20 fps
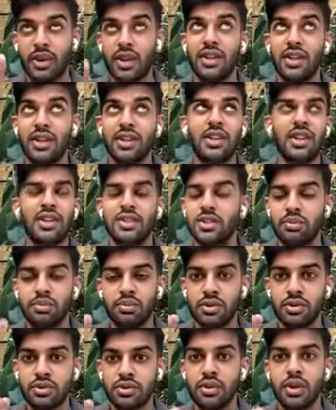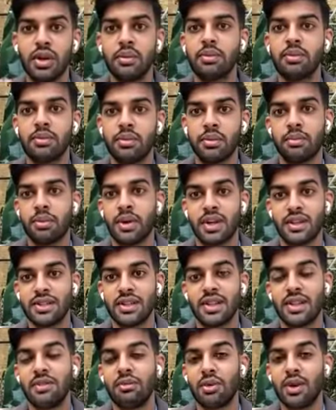it literally boost you up first.
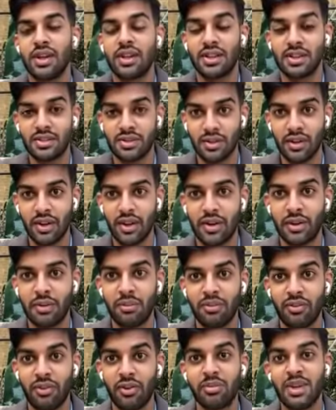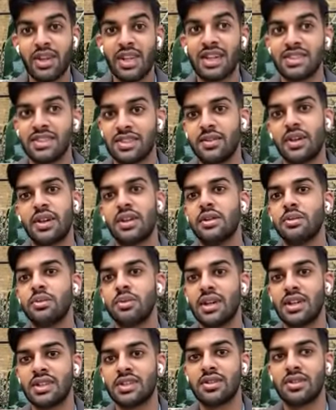And what, and then for me, that's invaluable.
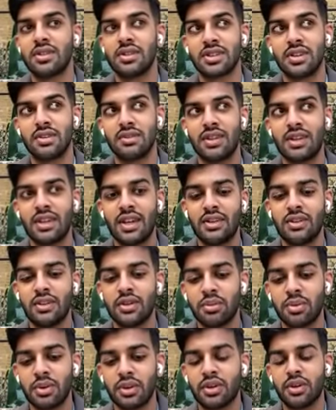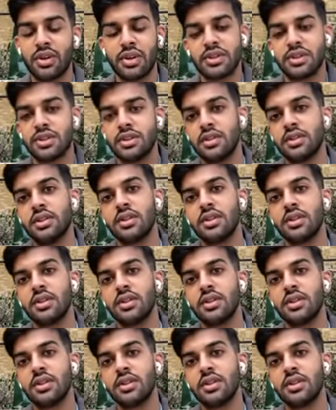That's not something that you can put a cost